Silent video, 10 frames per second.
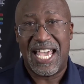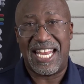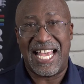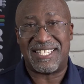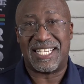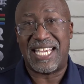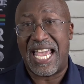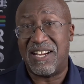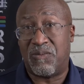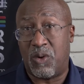and has a
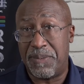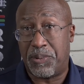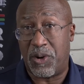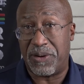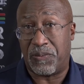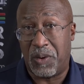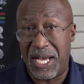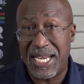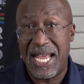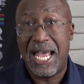gain of
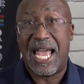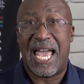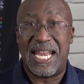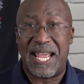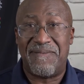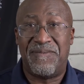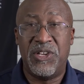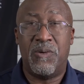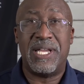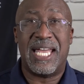1.1 and a
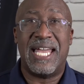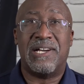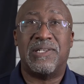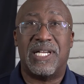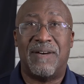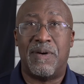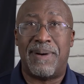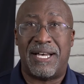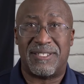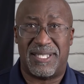viewing angle of
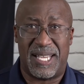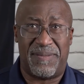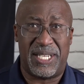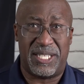about 70